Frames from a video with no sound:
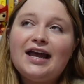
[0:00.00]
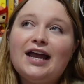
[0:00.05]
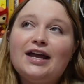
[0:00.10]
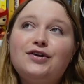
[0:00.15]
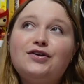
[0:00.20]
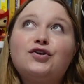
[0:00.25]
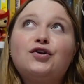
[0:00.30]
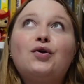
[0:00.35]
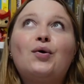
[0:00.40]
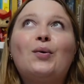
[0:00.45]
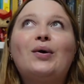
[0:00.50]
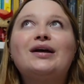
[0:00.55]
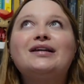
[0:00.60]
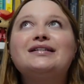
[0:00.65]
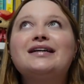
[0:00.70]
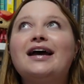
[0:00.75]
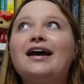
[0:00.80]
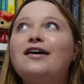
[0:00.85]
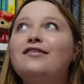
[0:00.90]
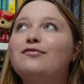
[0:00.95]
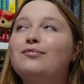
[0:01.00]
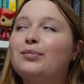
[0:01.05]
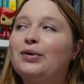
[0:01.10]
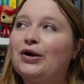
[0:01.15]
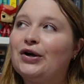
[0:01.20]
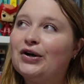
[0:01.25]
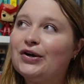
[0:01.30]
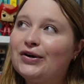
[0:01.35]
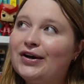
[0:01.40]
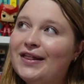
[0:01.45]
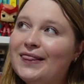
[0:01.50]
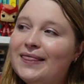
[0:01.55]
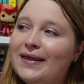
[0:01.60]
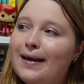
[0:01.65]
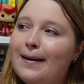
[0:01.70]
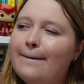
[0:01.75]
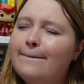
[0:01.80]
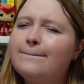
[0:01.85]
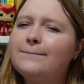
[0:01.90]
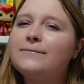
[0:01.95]
and you're going to have murder in
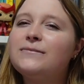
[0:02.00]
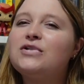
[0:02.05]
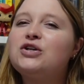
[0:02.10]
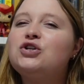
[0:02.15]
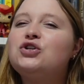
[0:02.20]
them,